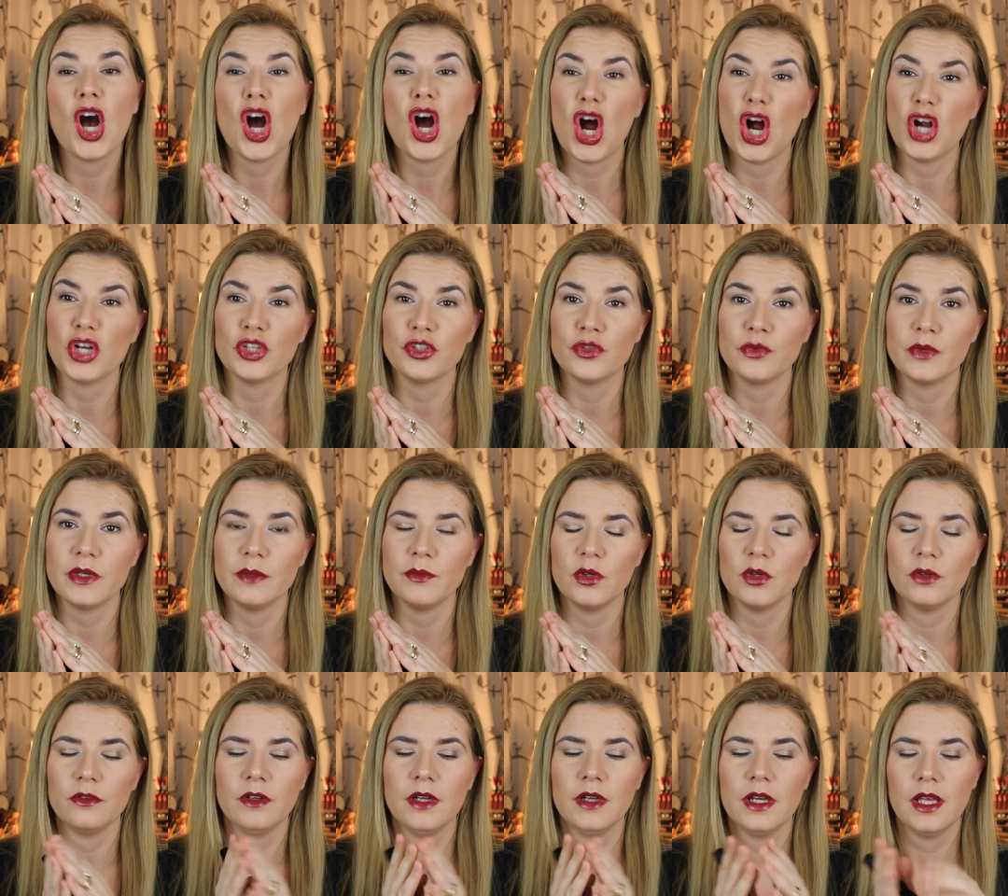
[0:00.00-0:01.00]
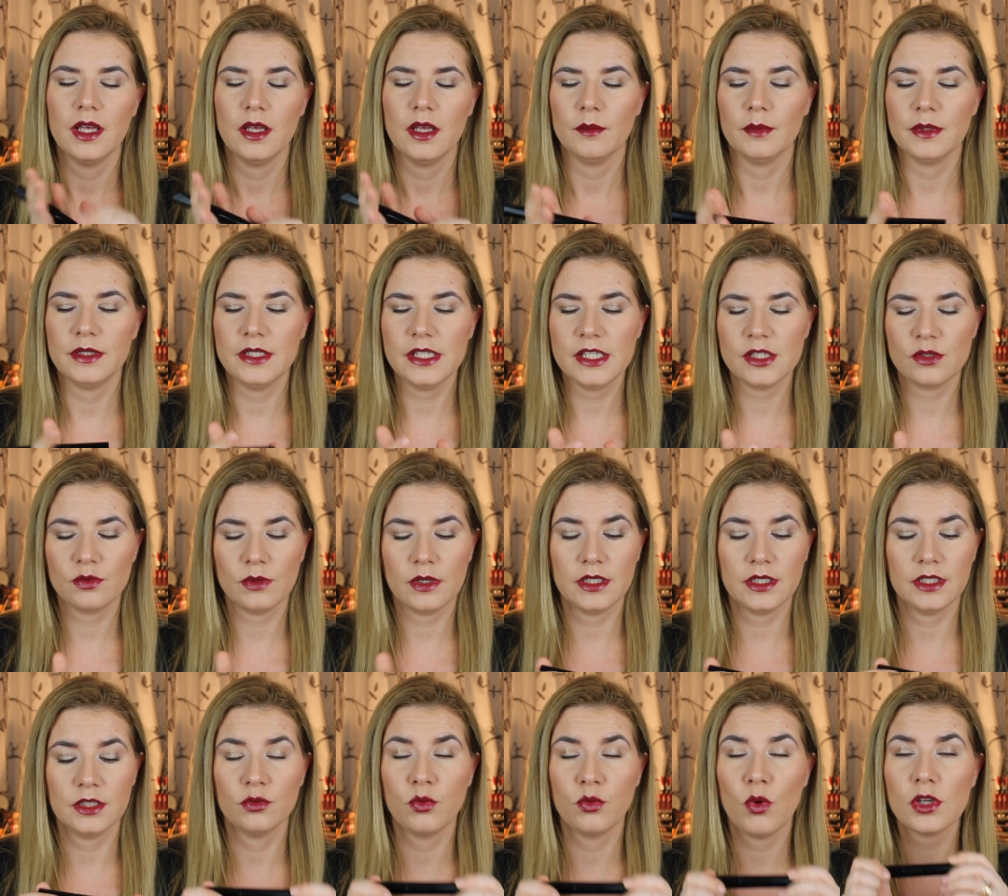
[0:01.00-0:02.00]
hard to remove. But this
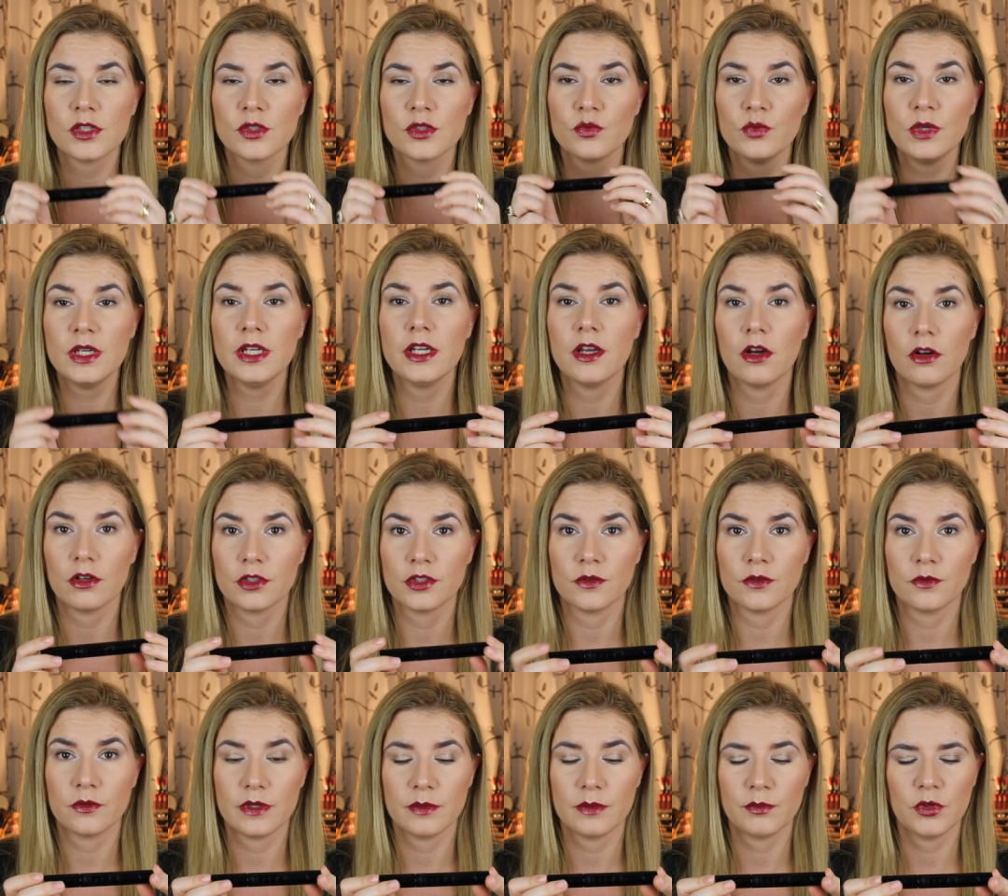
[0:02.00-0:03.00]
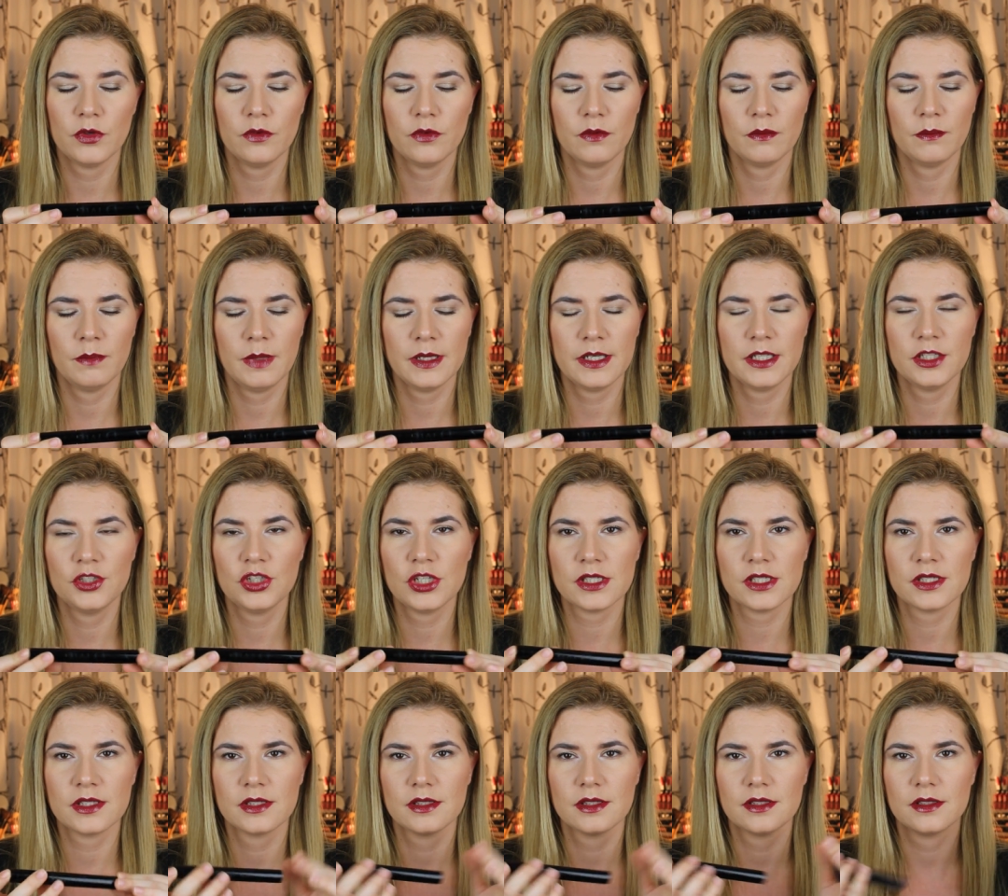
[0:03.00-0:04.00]
one, it was really hard to remove, but it
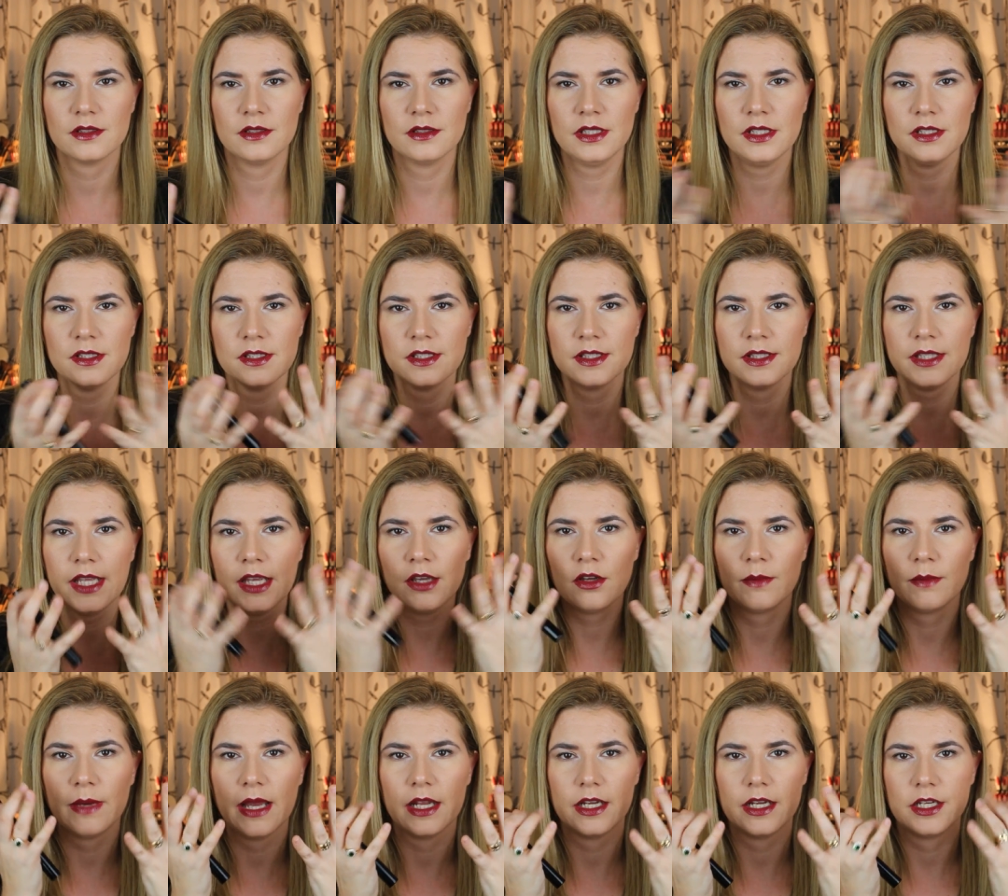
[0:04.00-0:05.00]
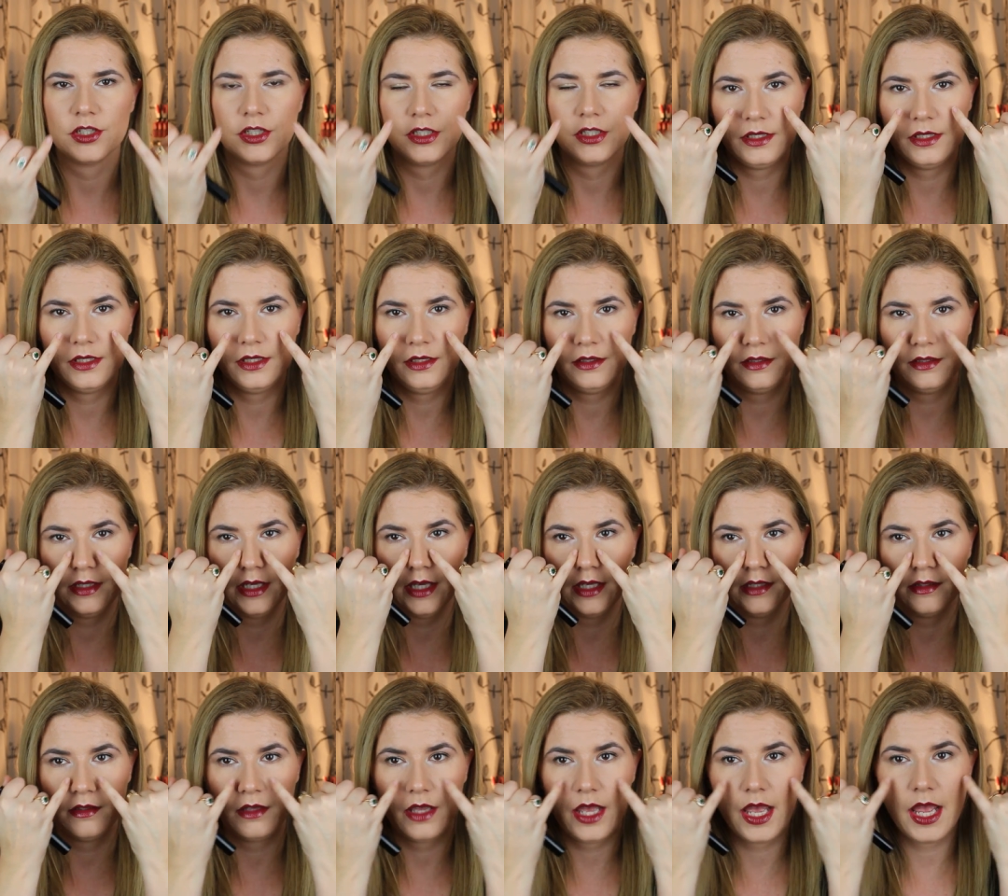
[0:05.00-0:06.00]
just didn't stay on my eyelashes. It
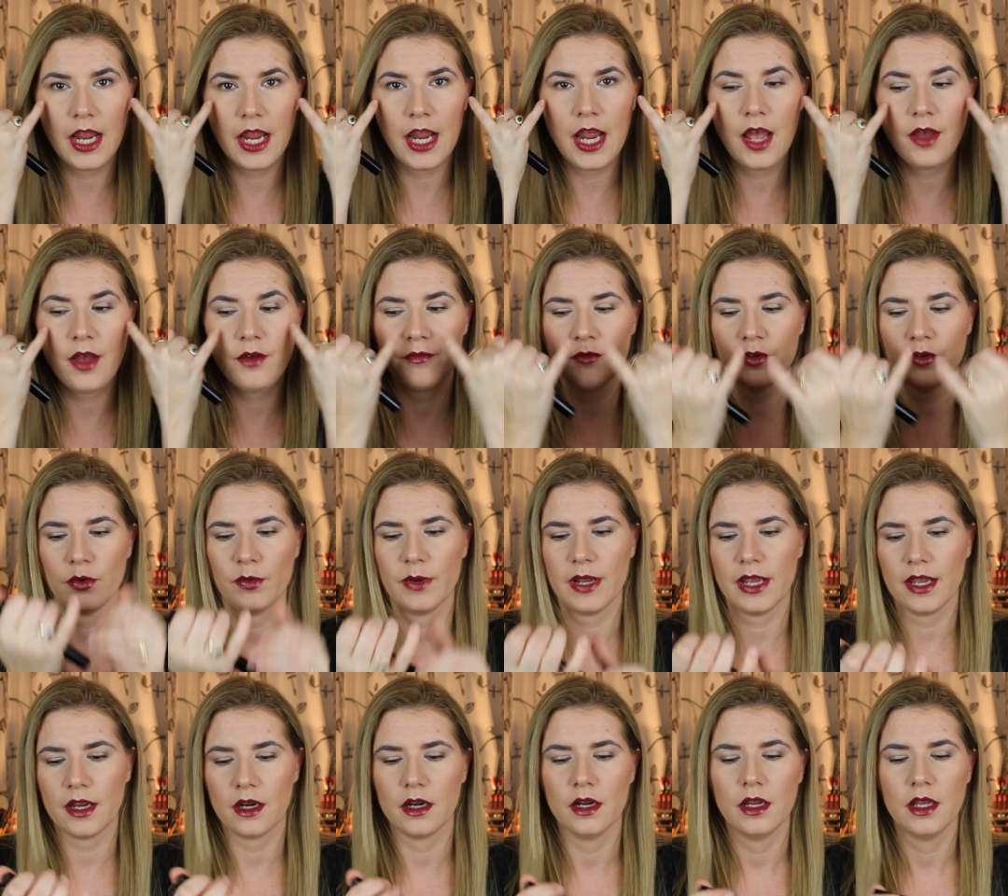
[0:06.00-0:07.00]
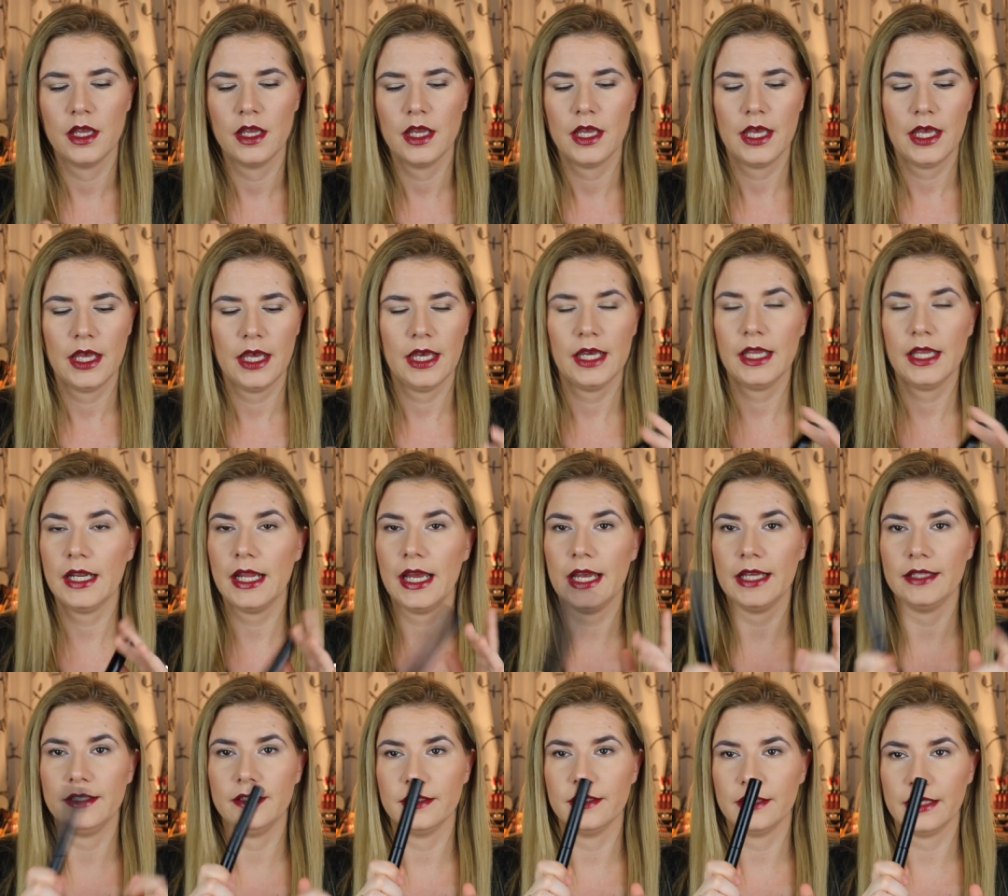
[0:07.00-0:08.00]
got everywhere and
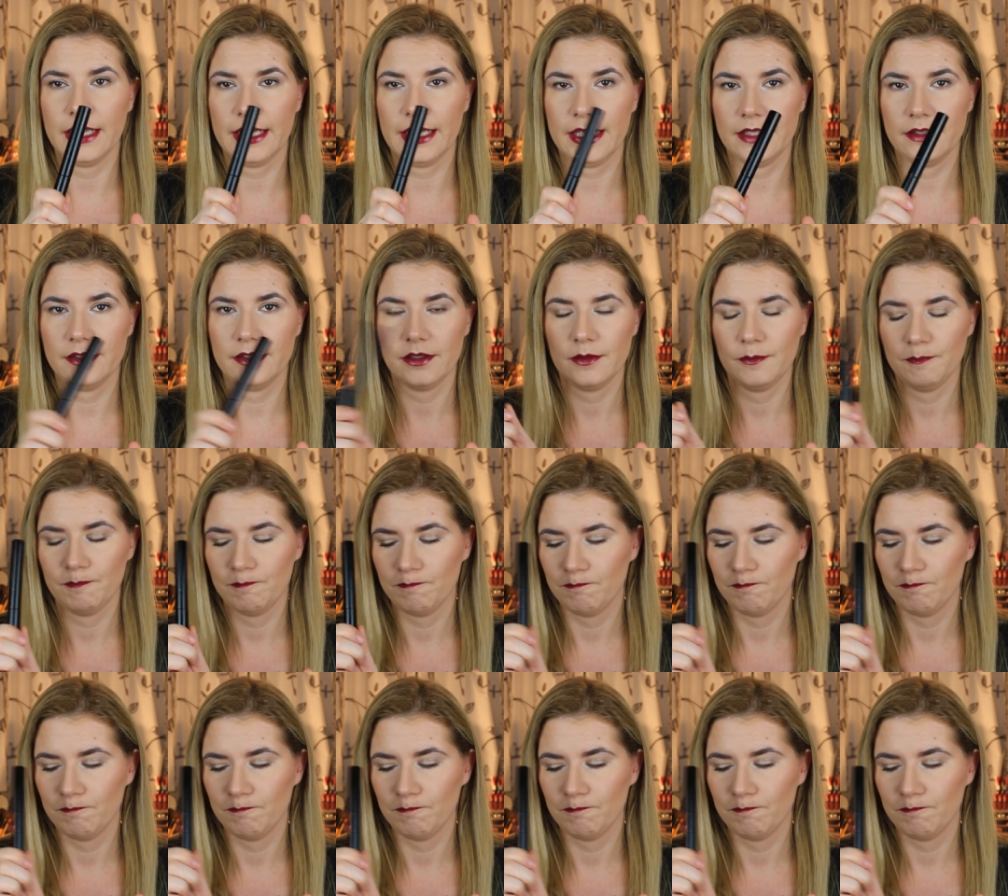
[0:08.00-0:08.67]
I didn't like it.